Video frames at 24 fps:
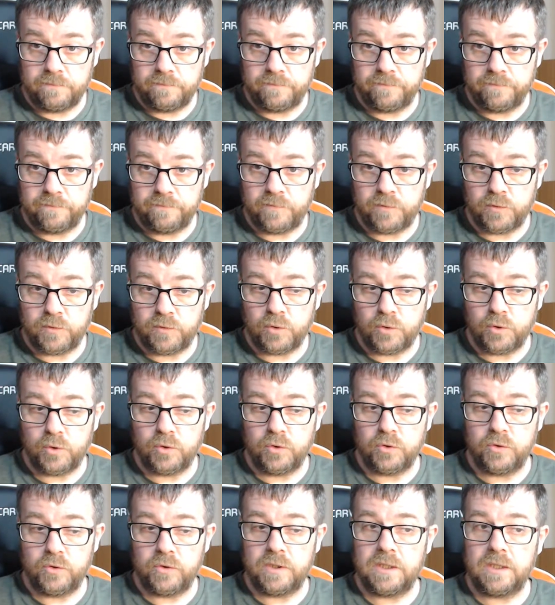for
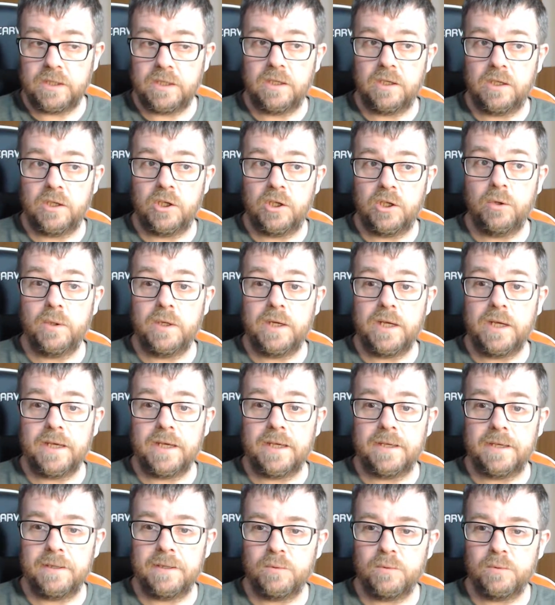the Q&A.
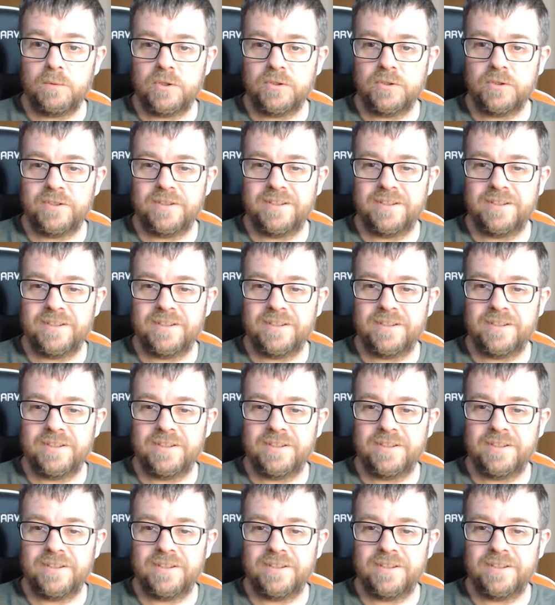It was